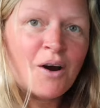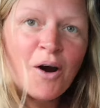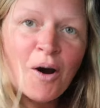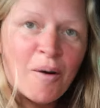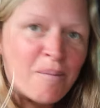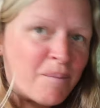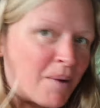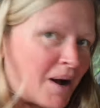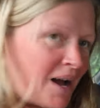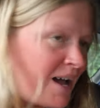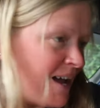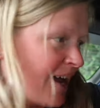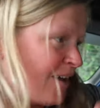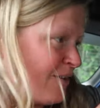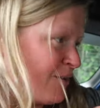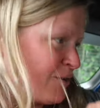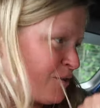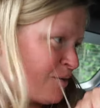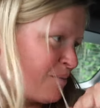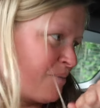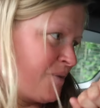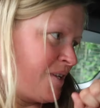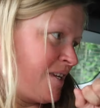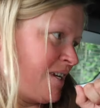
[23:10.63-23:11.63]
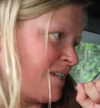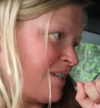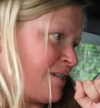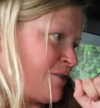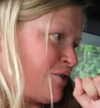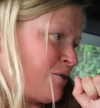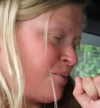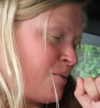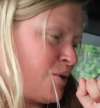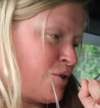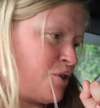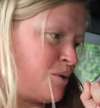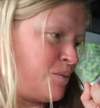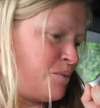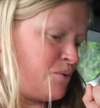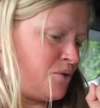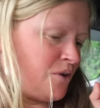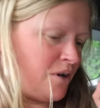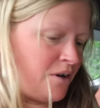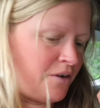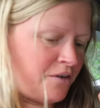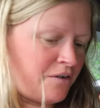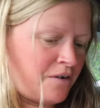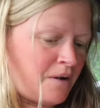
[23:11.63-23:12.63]
on my hair or something as I took my
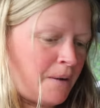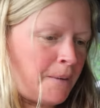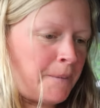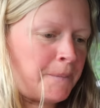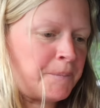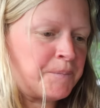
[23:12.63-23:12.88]
jumper off.